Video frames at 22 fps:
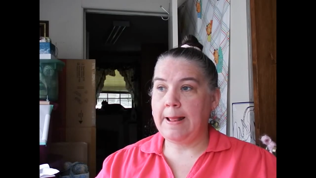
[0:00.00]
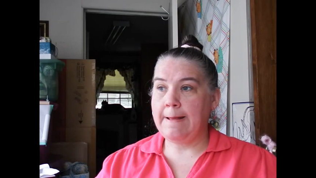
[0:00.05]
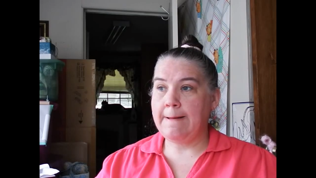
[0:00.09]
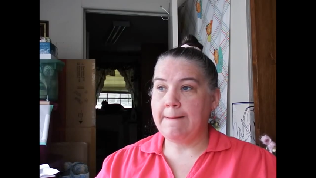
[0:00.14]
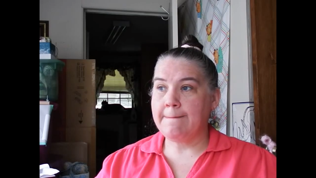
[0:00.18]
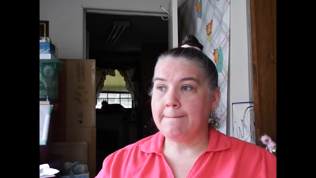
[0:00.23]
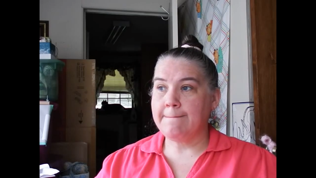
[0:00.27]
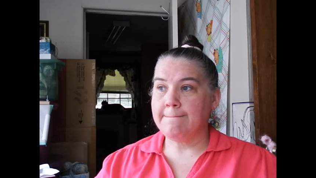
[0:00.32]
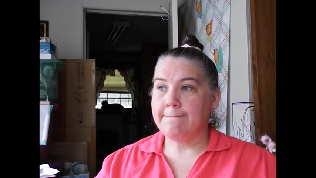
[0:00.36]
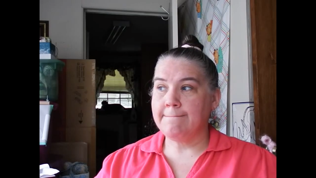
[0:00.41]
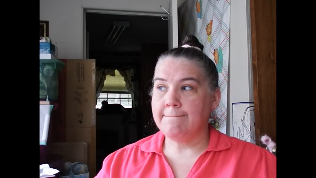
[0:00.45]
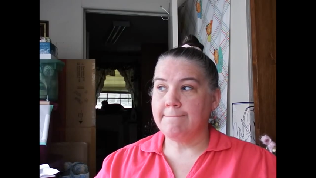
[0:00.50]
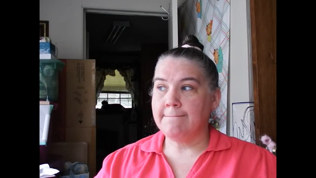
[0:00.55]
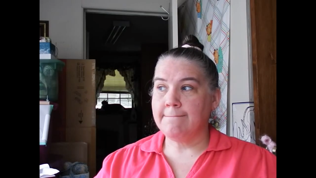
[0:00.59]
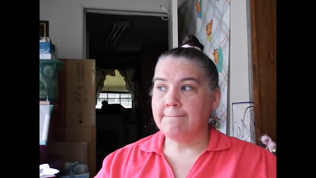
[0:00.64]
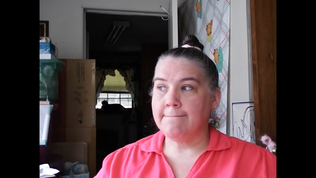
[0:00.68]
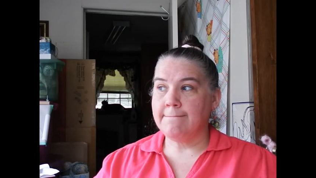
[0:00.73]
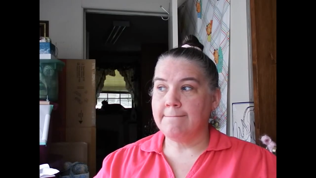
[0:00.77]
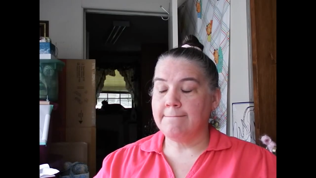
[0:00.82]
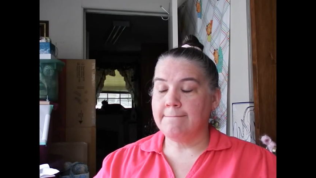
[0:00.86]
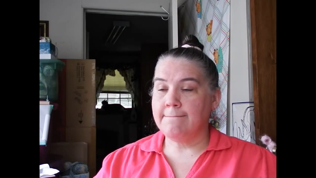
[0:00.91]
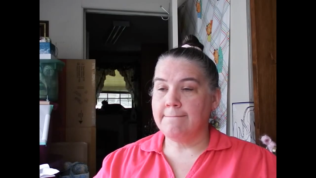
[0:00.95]

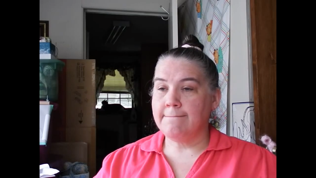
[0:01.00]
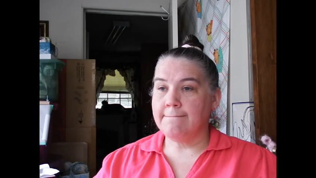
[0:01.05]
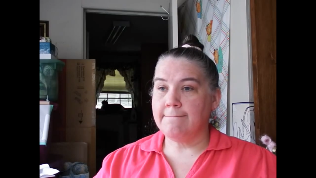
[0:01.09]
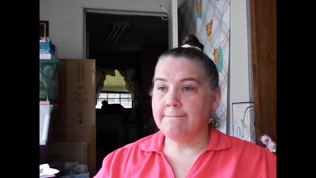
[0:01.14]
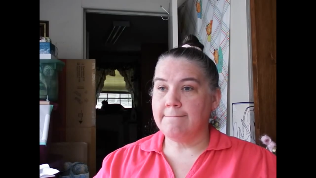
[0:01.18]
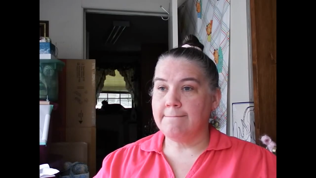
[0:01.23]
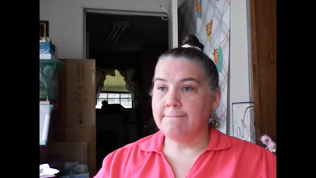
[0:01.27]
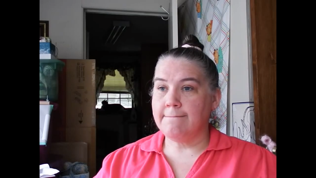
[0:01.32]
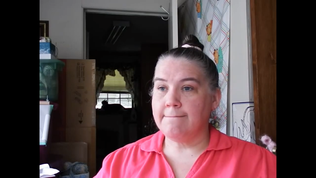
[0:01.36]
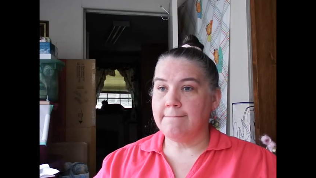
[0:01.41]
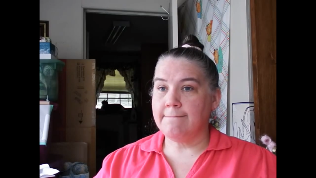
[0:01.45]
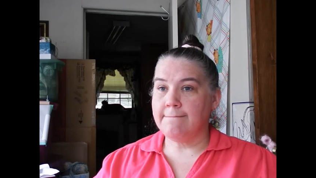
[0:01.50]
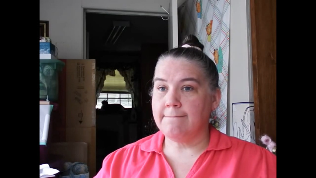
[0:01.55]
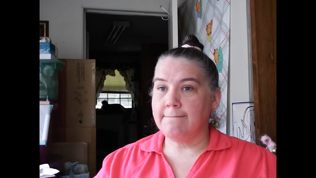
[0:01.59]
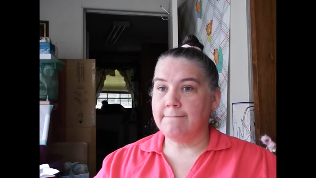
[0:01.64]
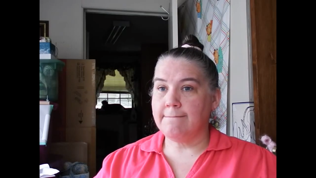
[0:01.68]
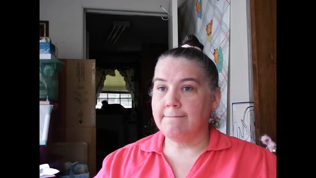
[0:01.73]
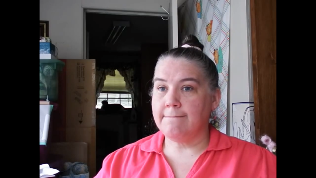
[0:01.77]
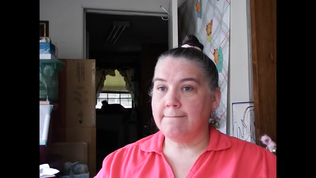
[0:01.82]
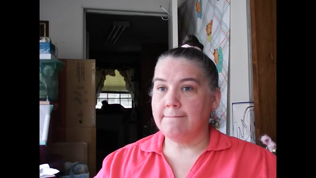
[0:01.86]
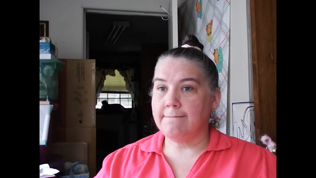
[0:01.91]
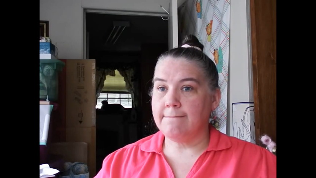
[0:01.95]

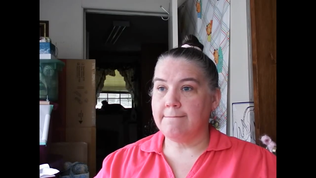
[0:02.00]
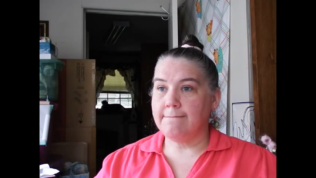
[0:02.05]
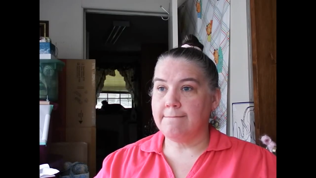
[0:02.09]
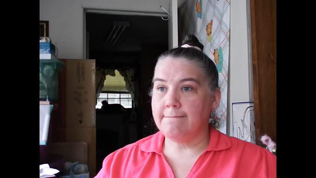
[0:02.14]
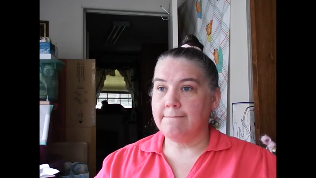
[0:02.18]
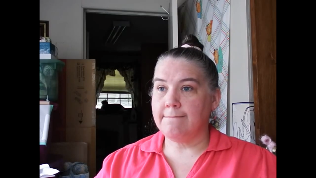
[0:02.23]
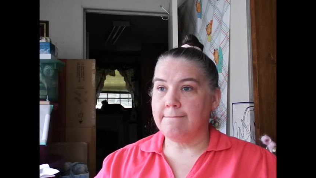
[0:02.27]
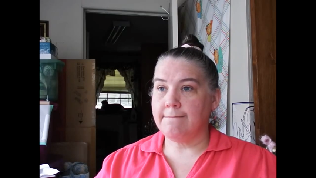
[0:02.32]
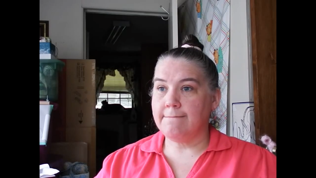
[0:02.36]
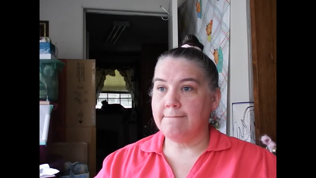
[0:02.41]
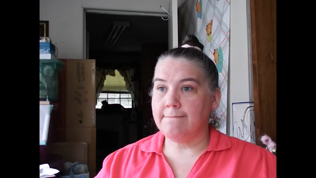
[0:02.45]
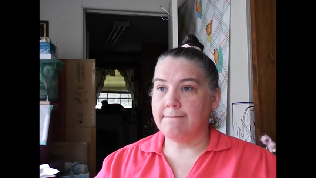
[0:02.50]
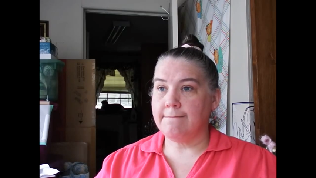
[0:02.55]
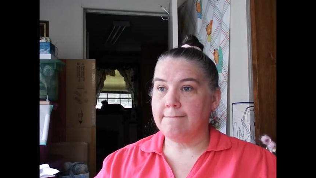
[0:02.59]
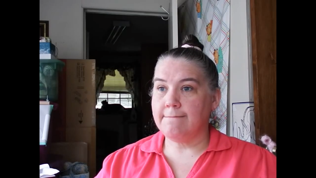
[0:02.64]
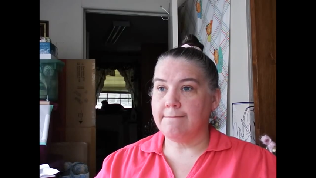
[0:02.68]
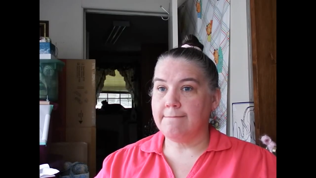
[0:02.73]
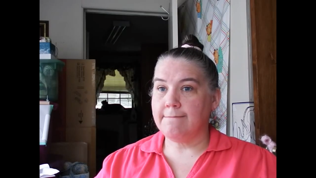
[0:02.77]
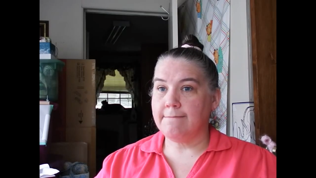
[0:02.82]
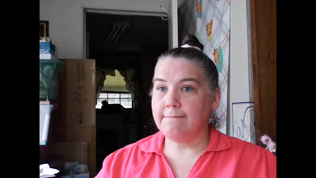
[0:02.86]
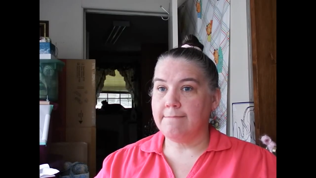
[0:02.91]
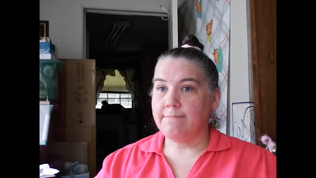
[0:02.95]

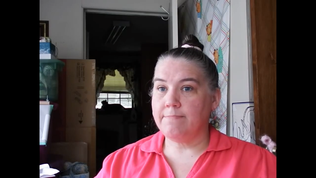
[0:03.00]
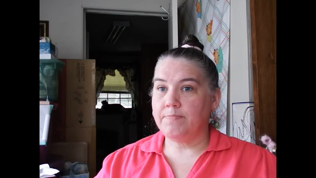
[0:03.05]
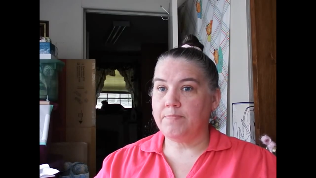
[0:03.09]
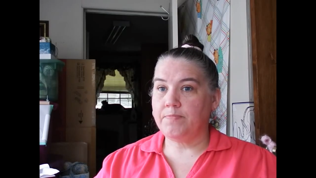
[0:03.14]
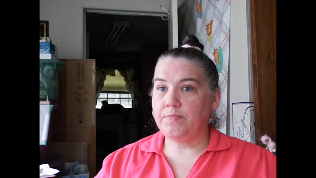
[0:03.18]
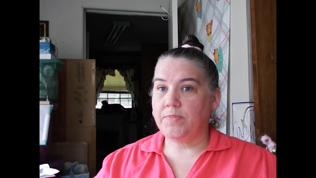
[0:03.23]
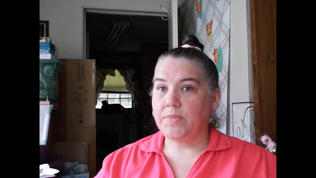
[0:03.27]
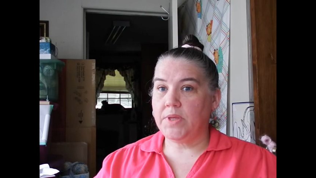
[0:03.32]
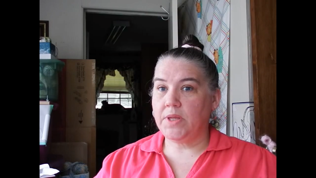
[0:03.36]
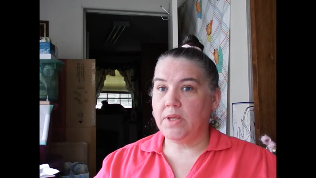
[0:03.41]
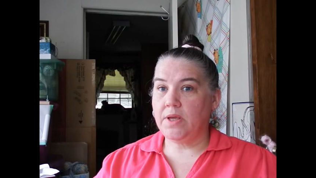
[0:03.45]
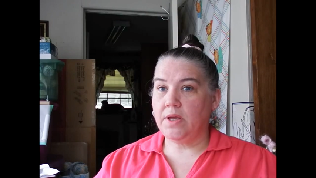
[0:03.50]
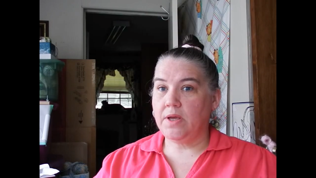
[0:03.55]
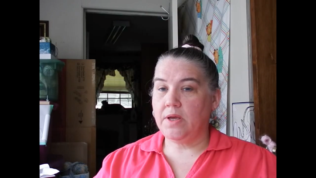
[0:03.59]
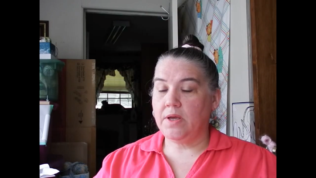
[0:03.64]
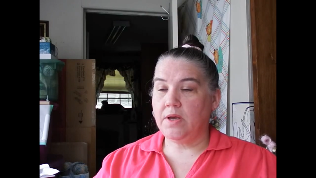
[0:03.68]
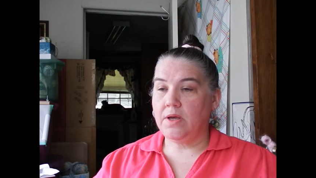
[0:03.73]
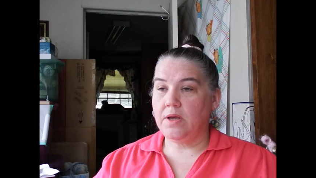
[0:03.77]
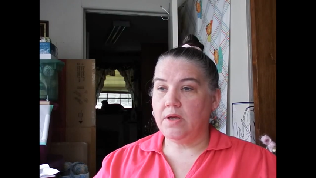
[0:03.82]
Nobody speaks.